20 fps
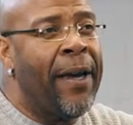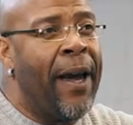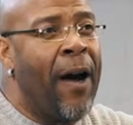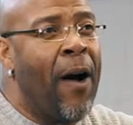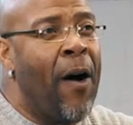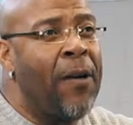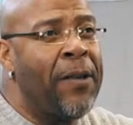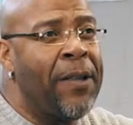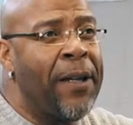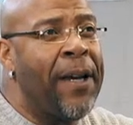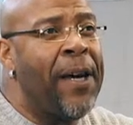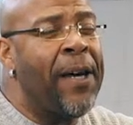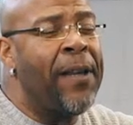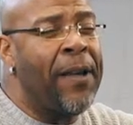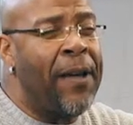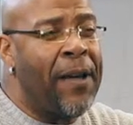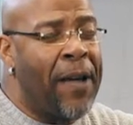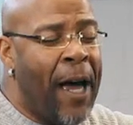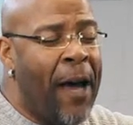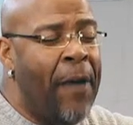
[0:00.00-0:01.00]

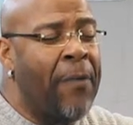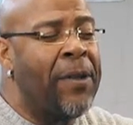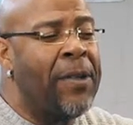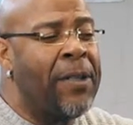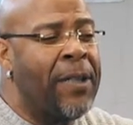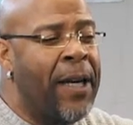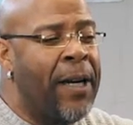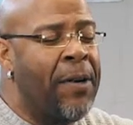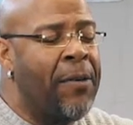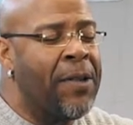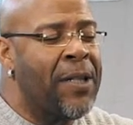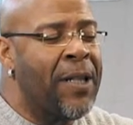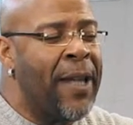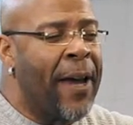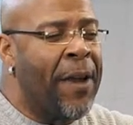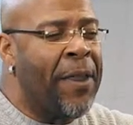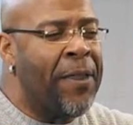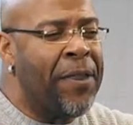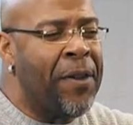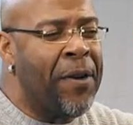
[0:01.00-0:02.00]
Altogether, I would say it was
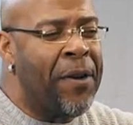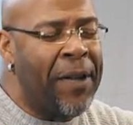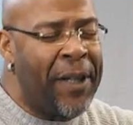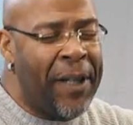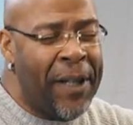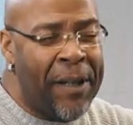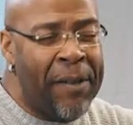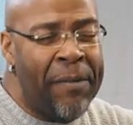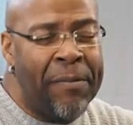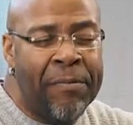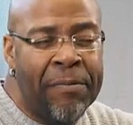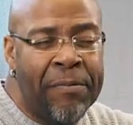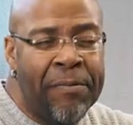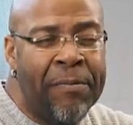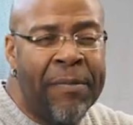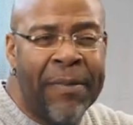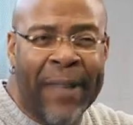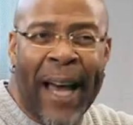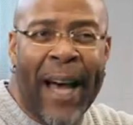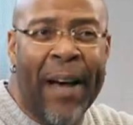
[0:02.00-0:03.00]
like
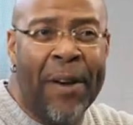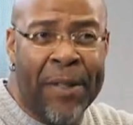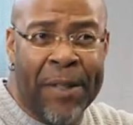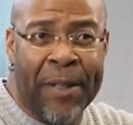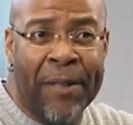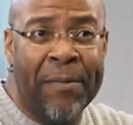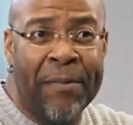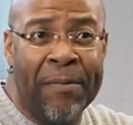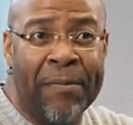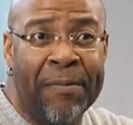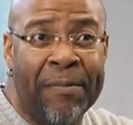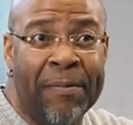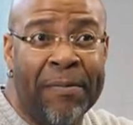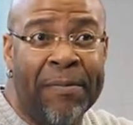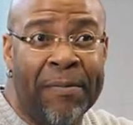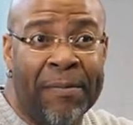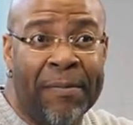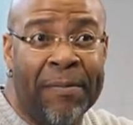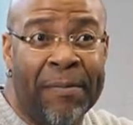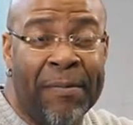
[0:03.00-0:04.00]
$30,000,
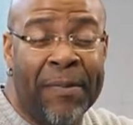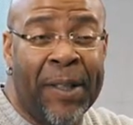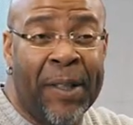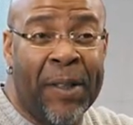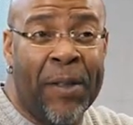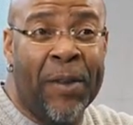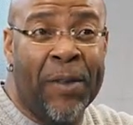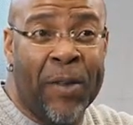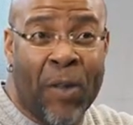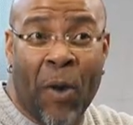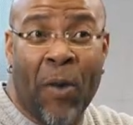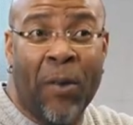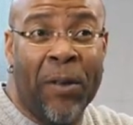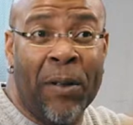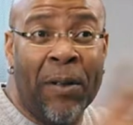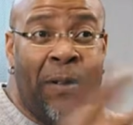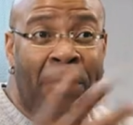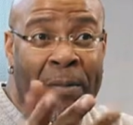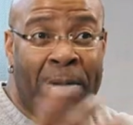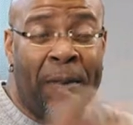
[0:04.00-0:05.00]
you know,
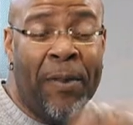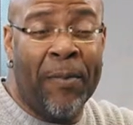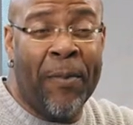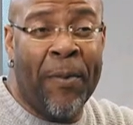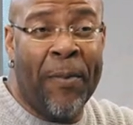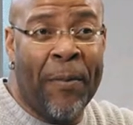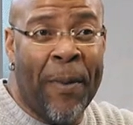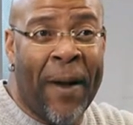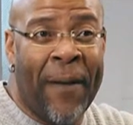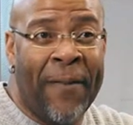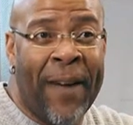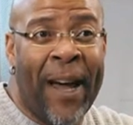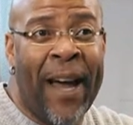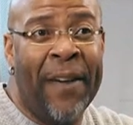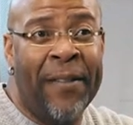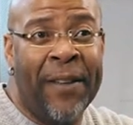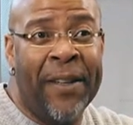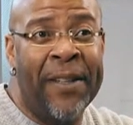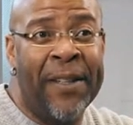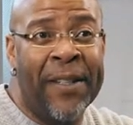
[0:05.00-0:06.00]
total in my
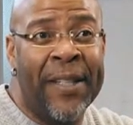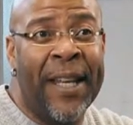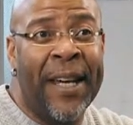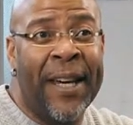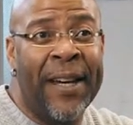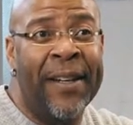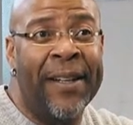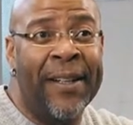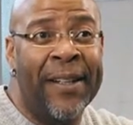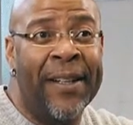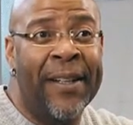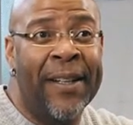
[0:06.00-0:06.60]
5 years there,